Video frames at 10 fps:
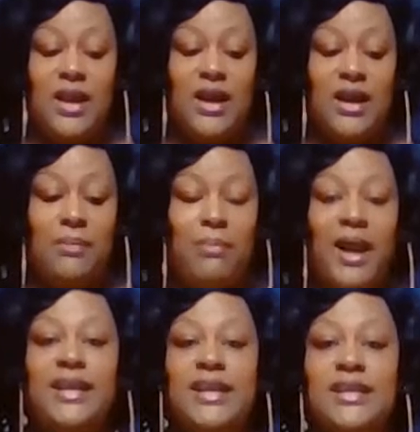
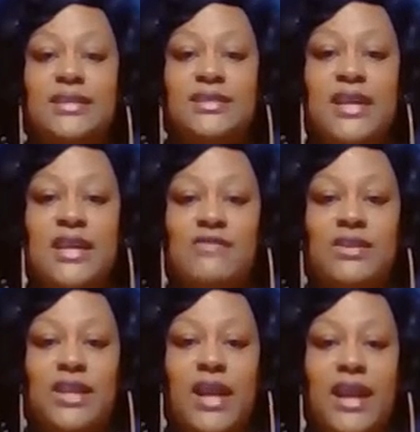My kids, they
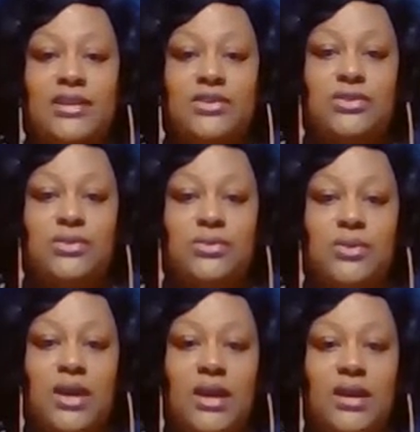even like to
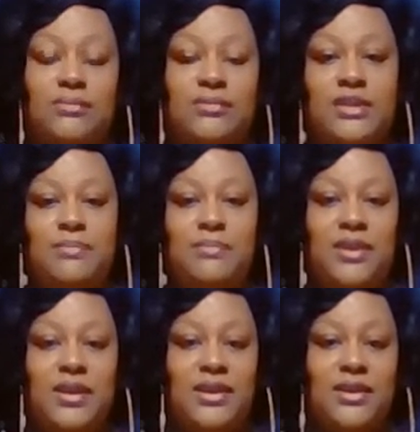dip
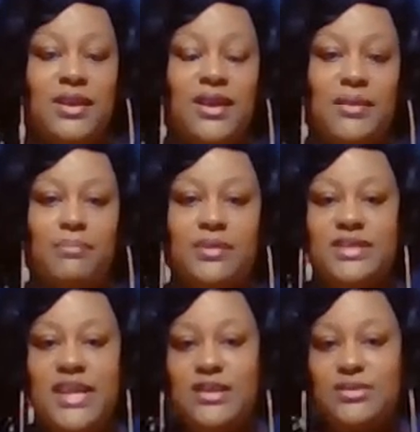their
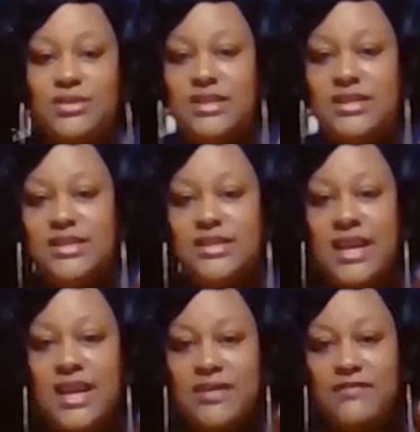potatoes
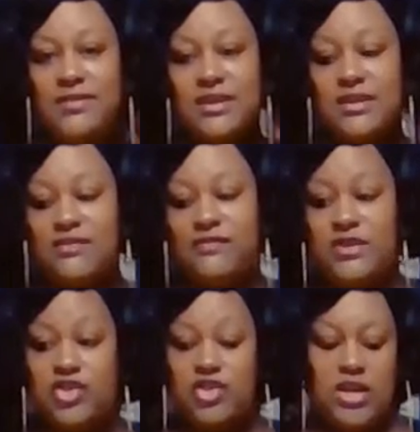inside of the
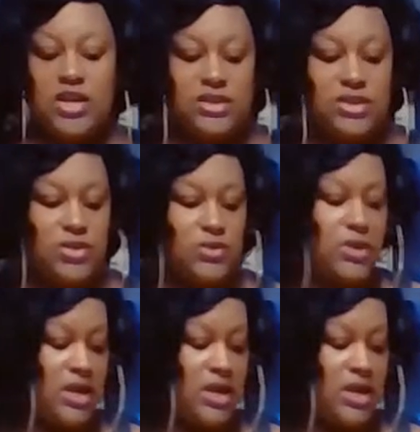fish sauce, so